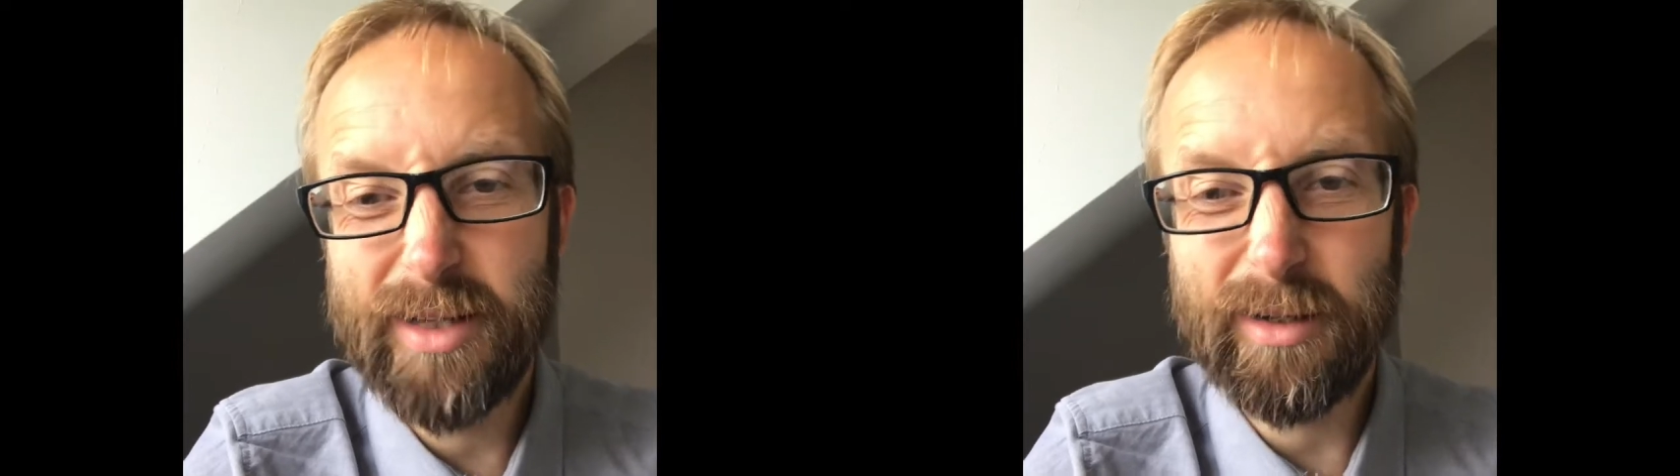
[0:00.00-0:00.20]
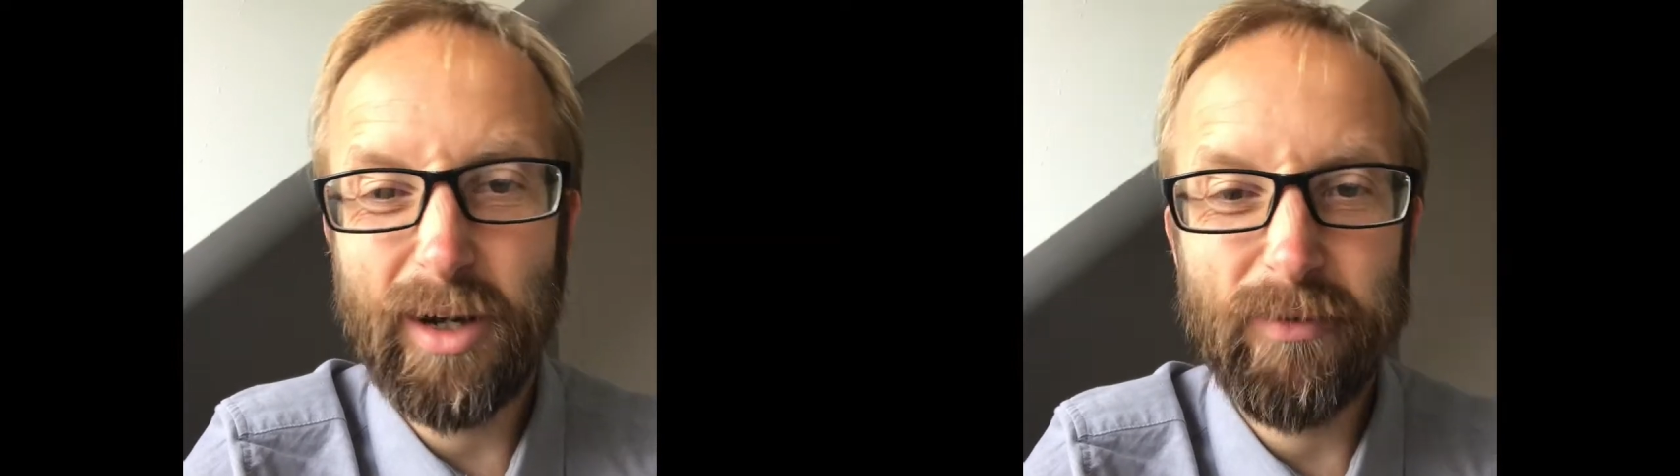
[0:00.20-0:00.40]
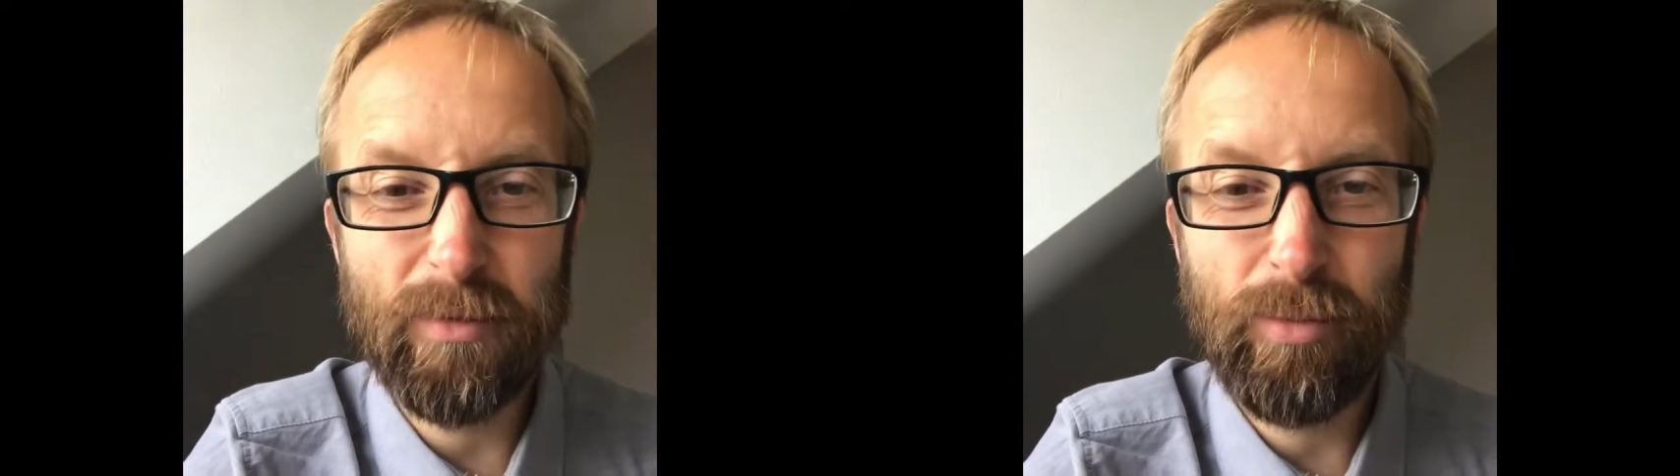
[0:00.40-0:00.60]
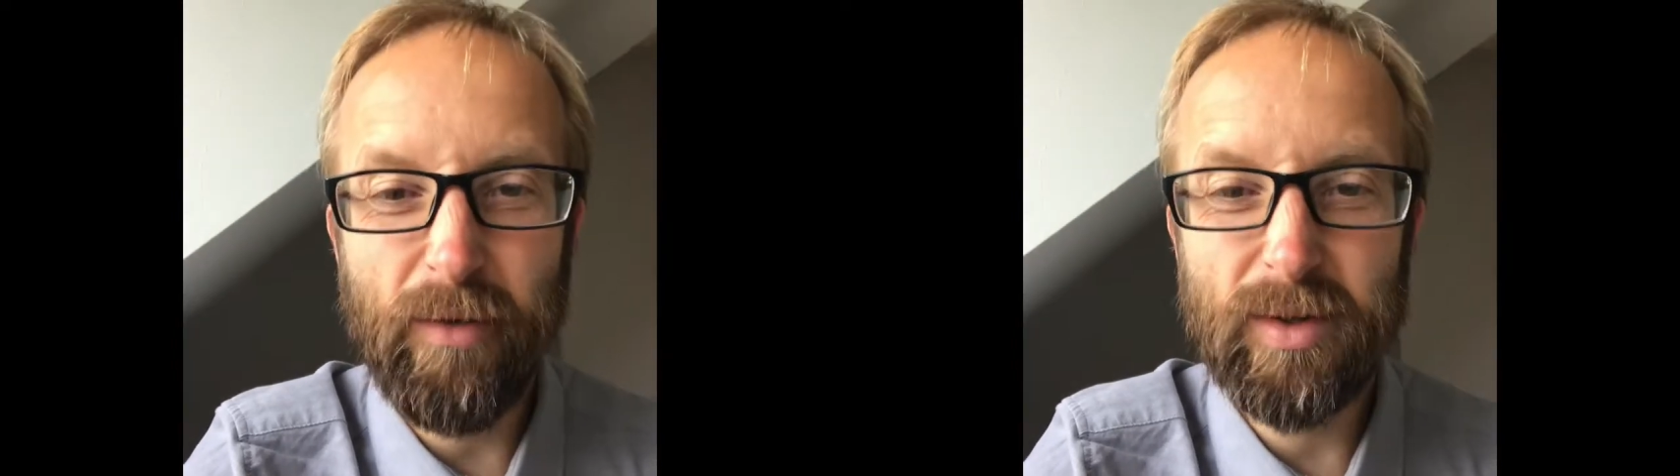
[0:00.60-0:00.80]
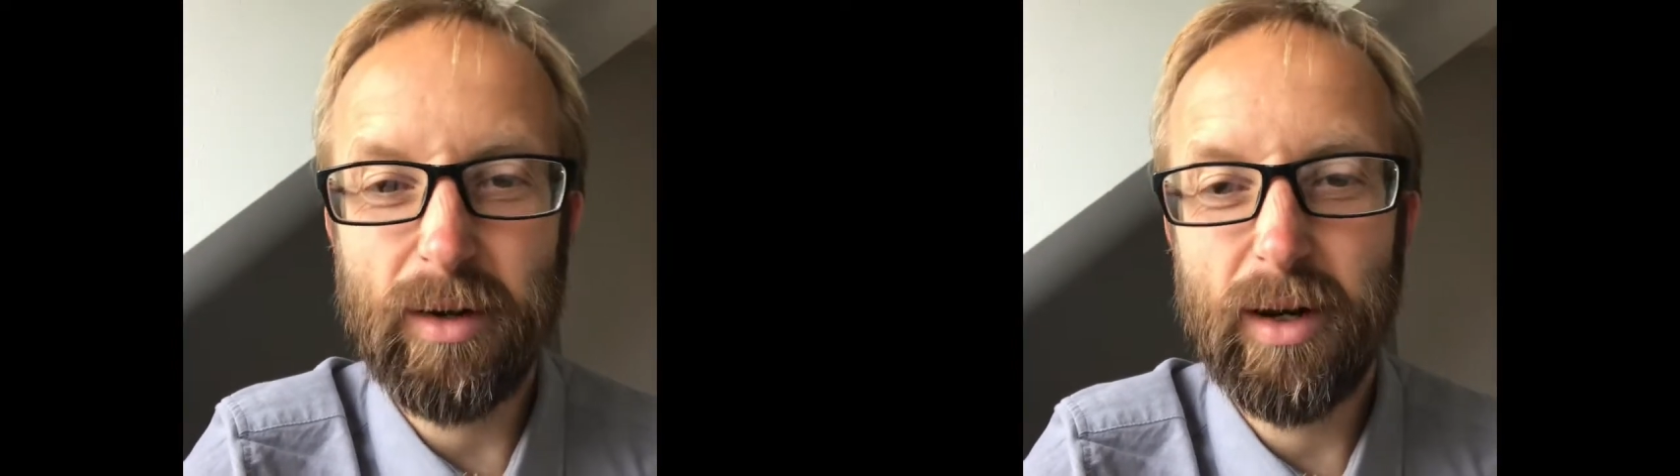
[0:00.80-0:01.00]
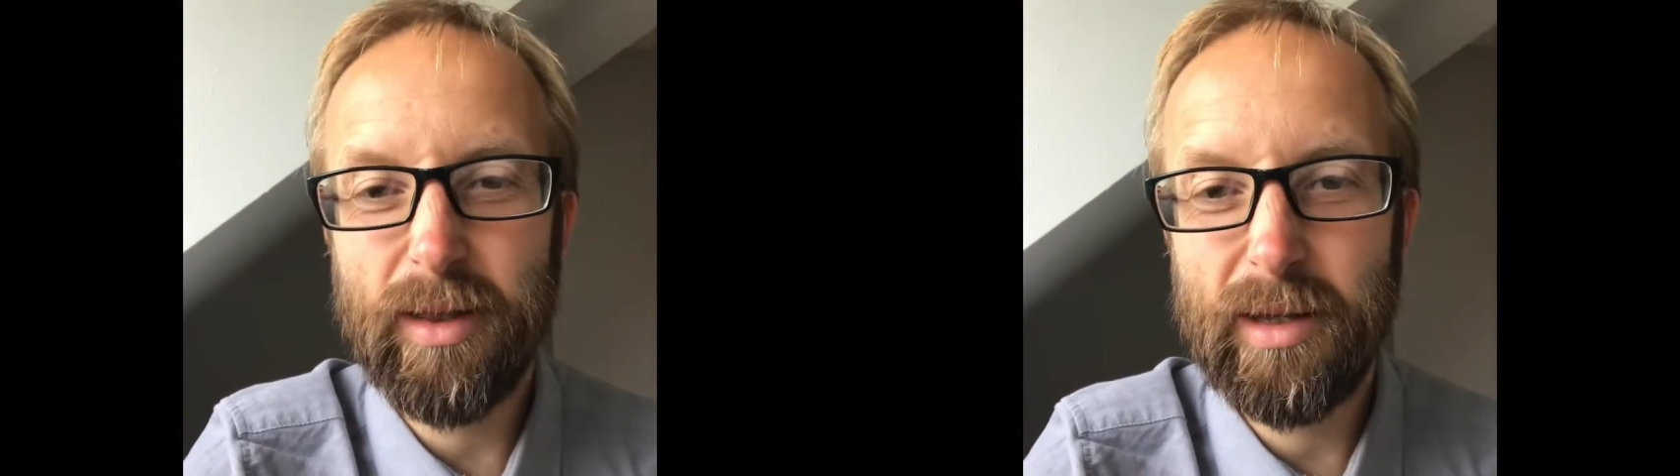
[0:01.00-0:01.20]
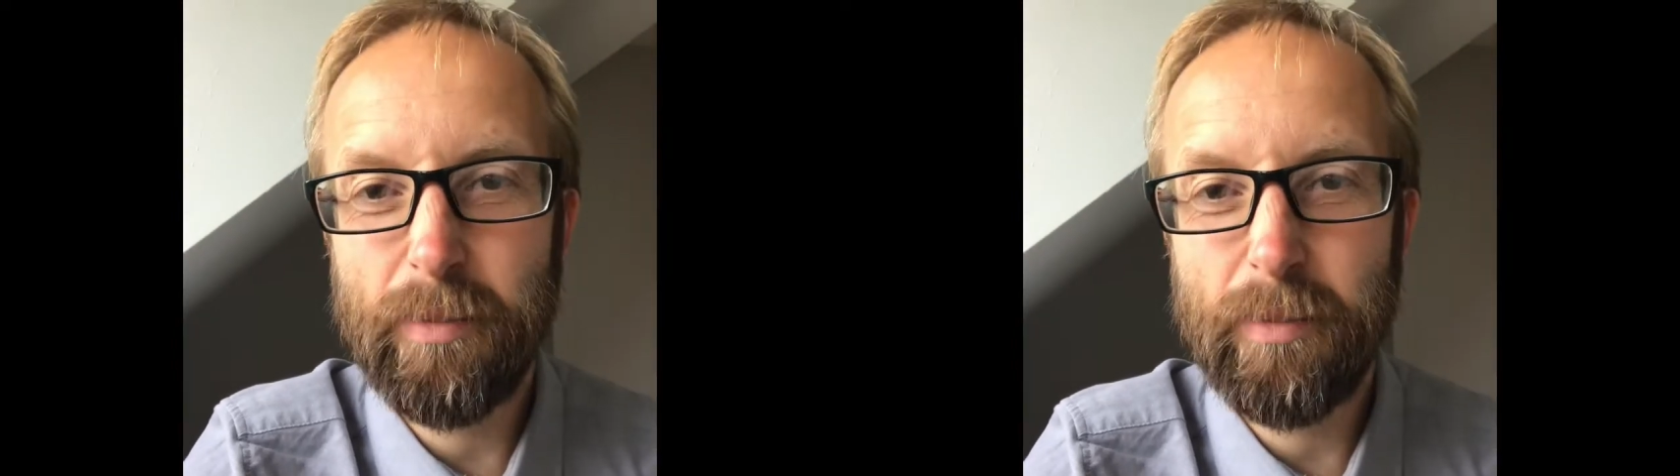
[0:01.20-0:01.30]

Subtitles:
I'm going to have some breakfast, I'm going to think